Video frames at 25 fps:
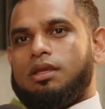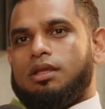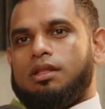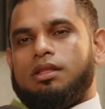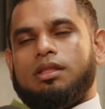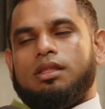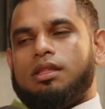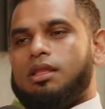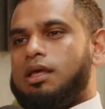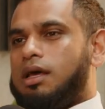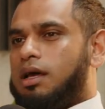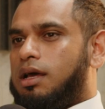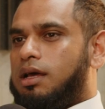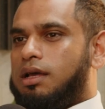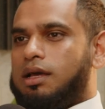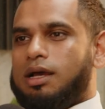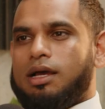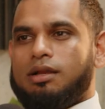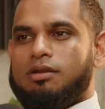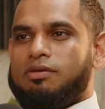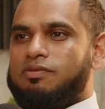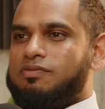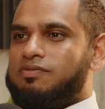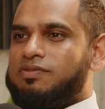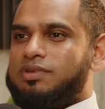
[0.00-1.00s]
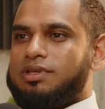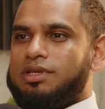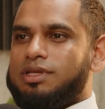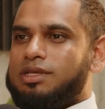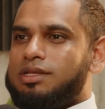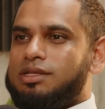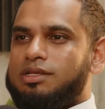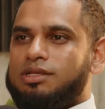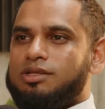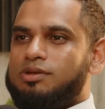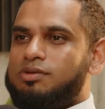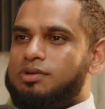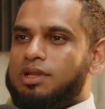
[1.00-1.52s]
or? Nah, I don't think
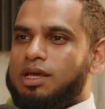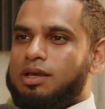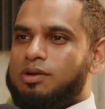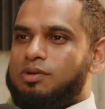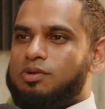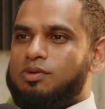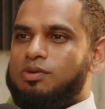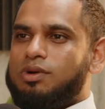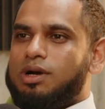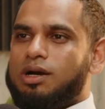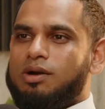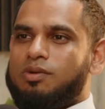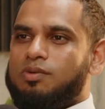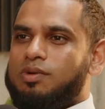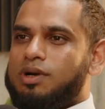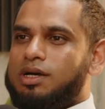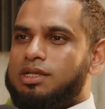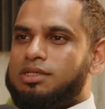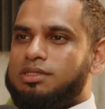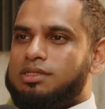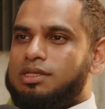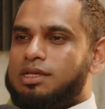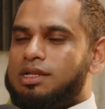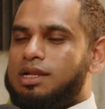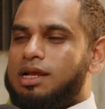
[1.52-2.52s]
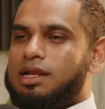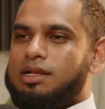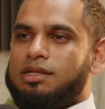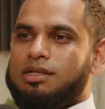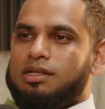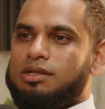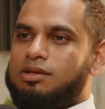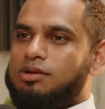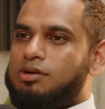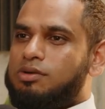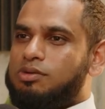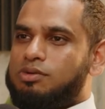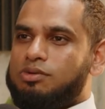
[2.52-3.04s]
he knew like who I was, and I
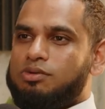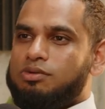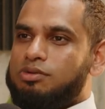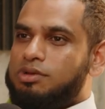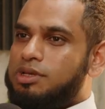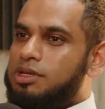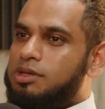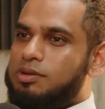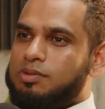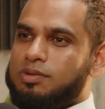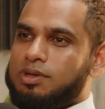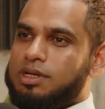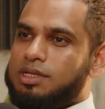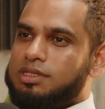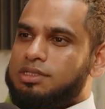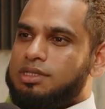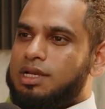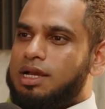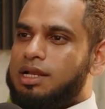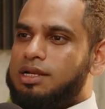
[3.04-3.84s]
didn't know who he was.